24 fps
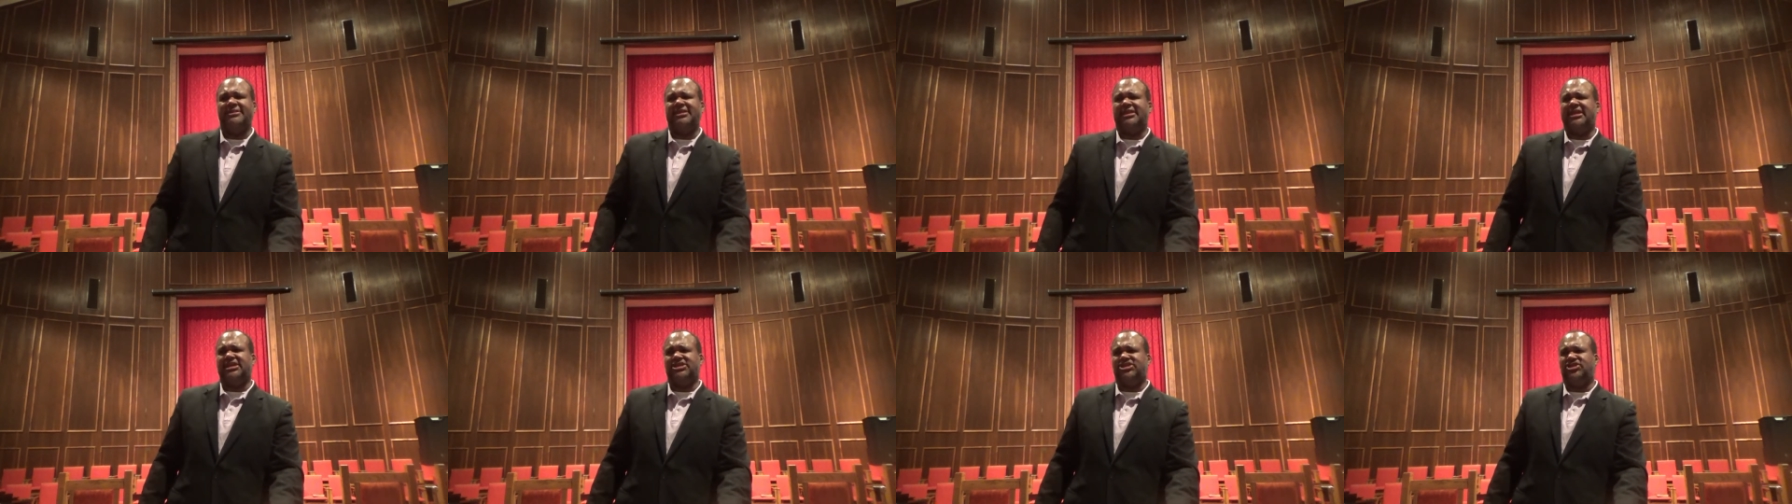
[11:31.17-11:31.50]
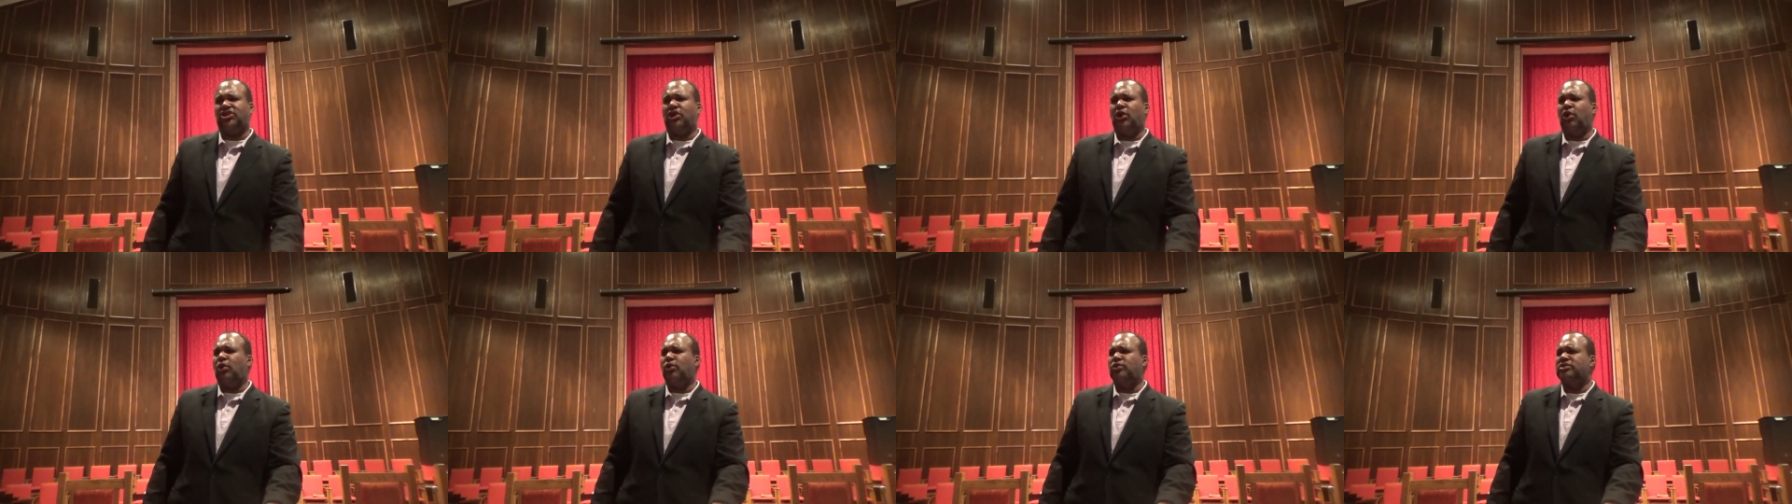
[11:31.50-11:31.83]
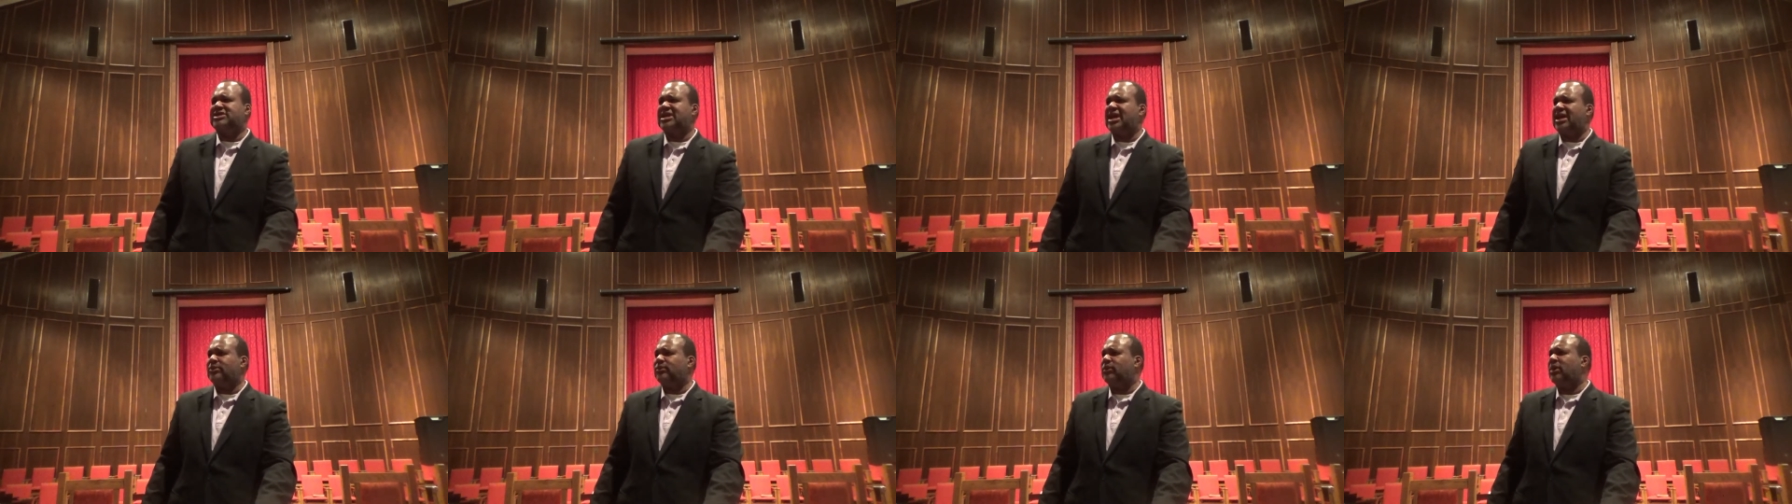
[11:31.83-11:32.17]
against
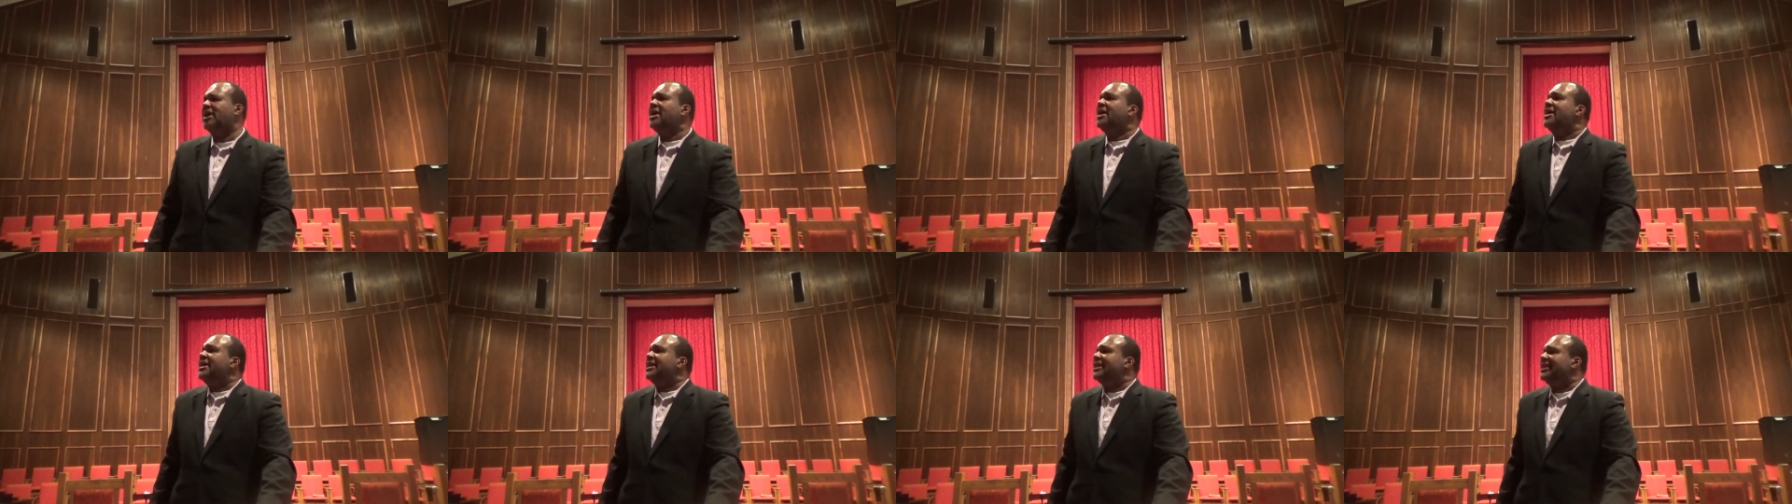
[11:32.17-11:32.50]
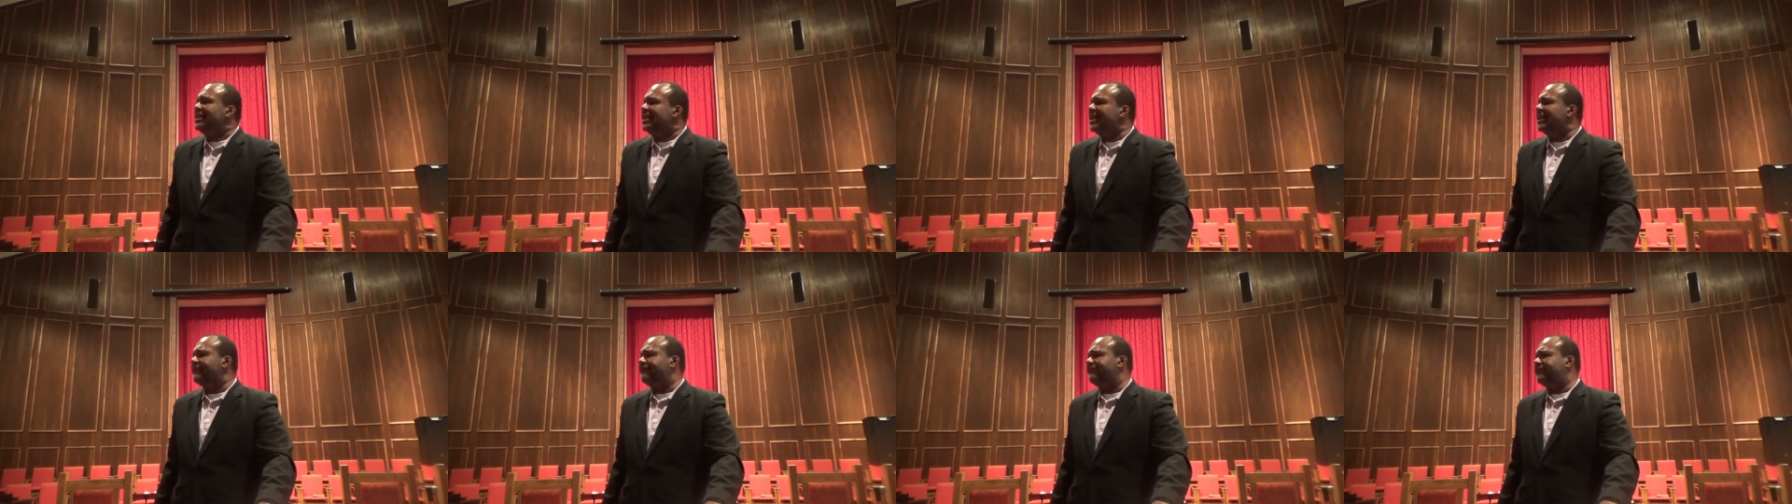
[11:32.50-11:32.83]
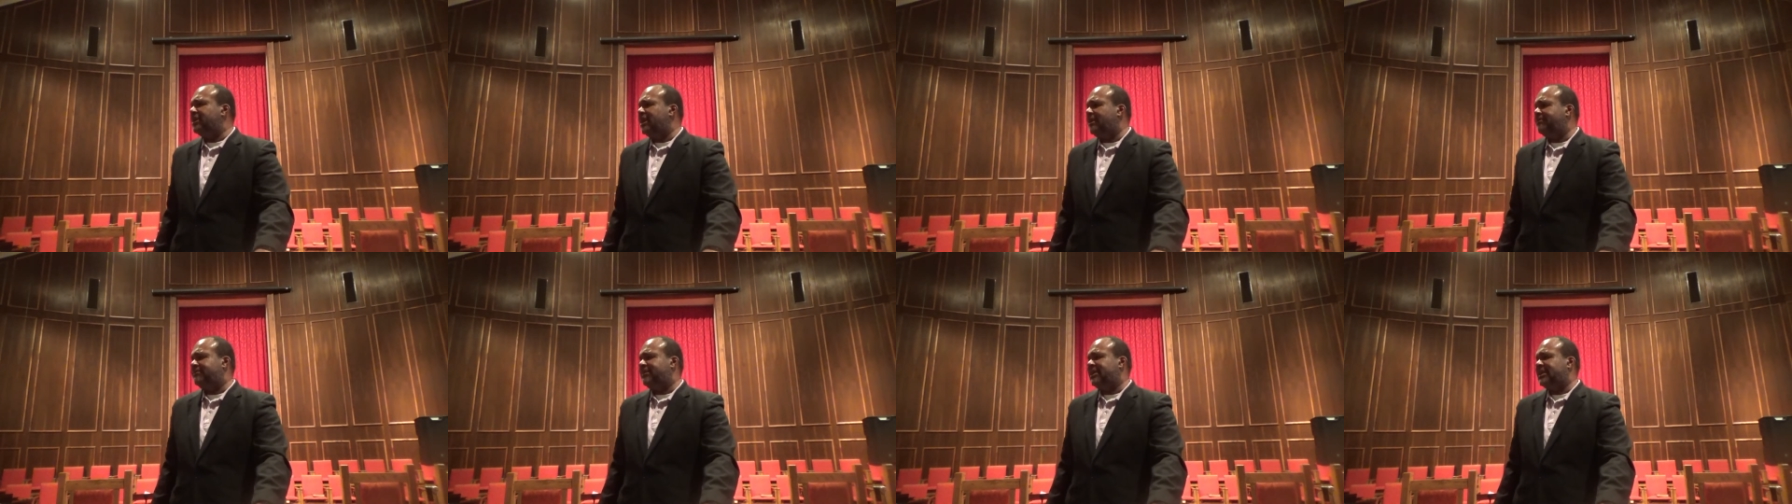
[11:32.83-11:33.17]
those that would
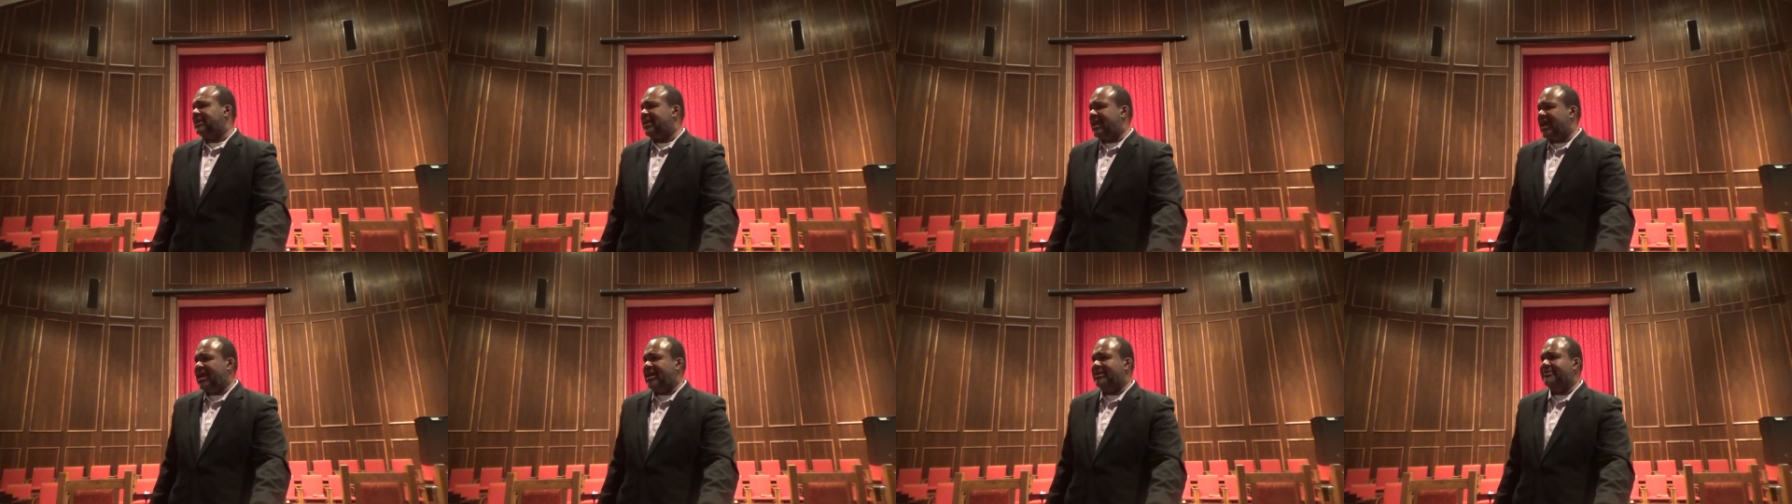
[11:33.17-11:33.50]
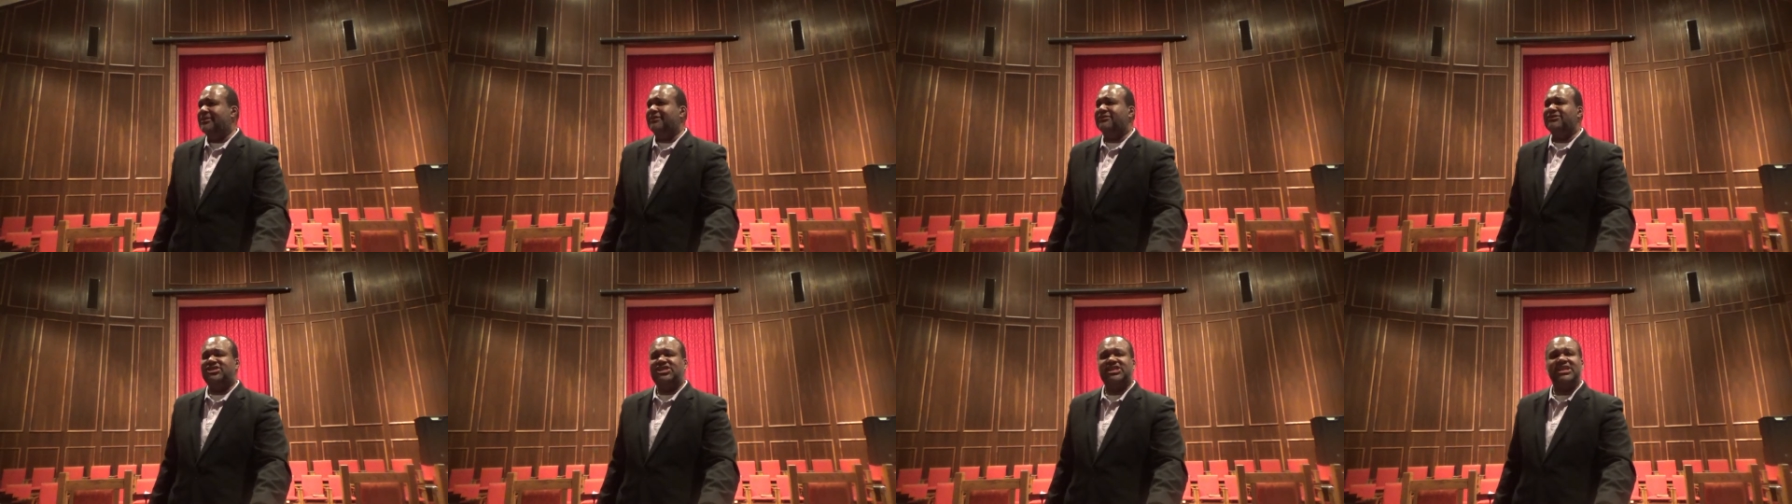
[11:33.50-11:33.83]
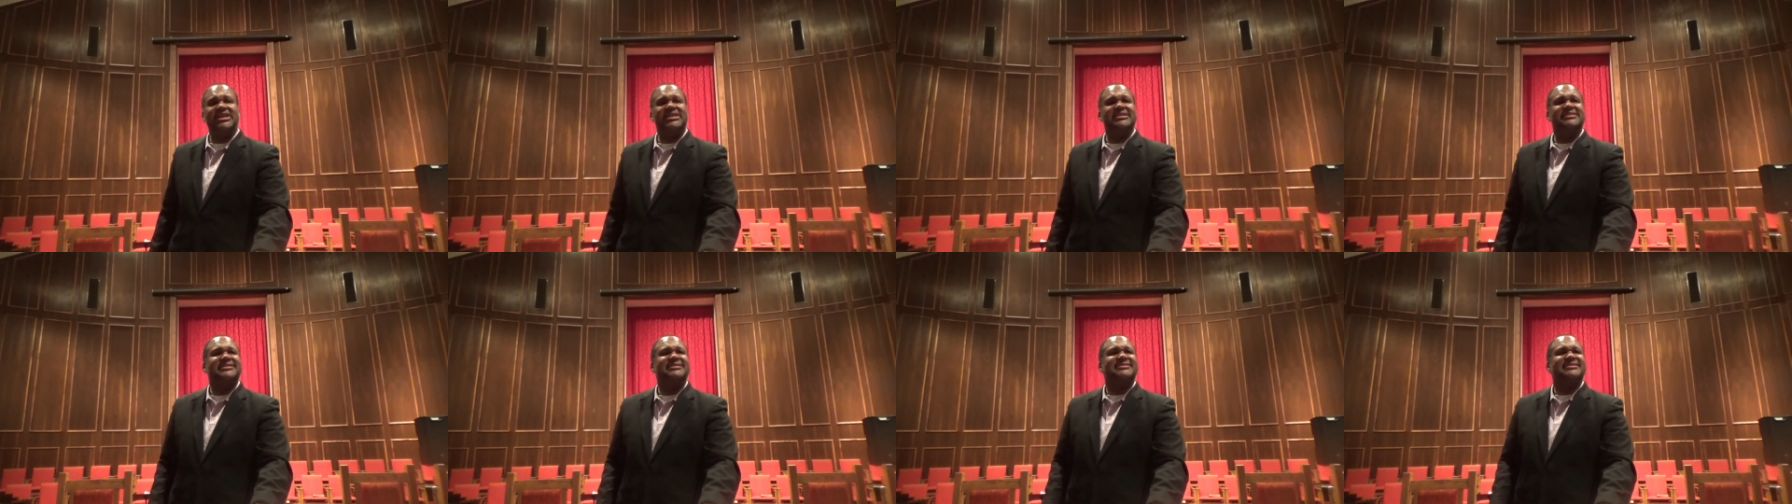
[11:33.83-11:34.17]
lift up the name of
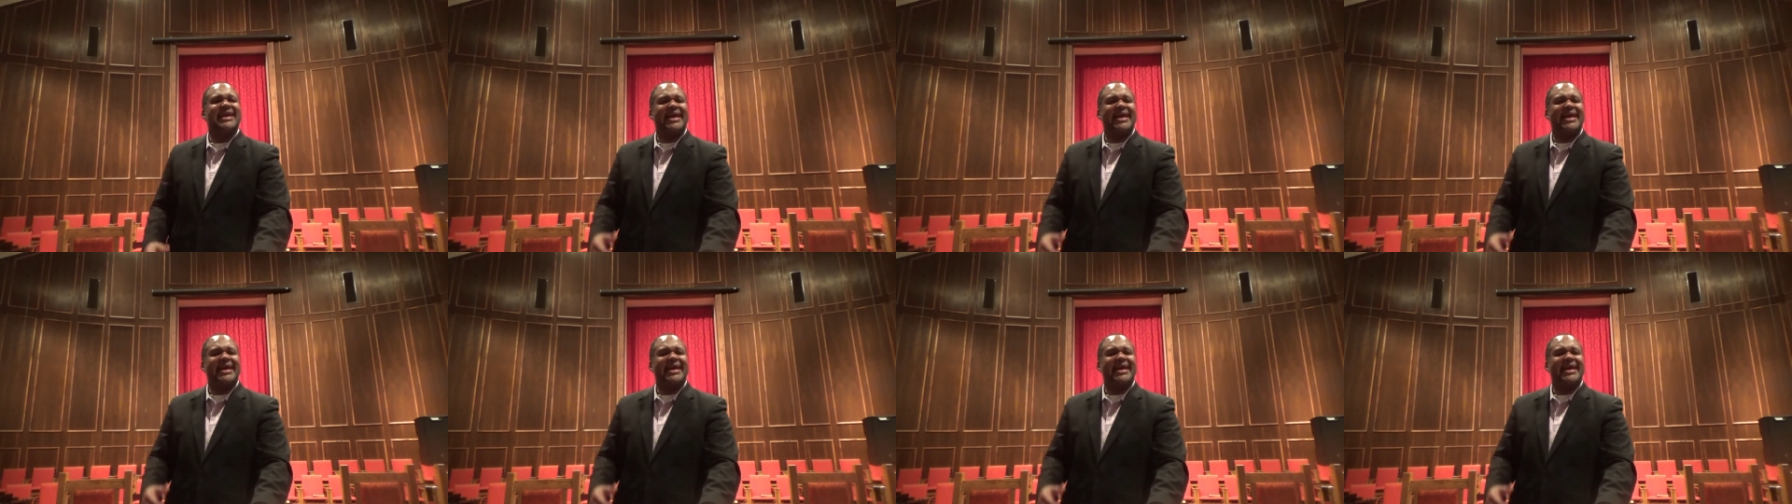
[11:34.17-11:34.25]
Jesus.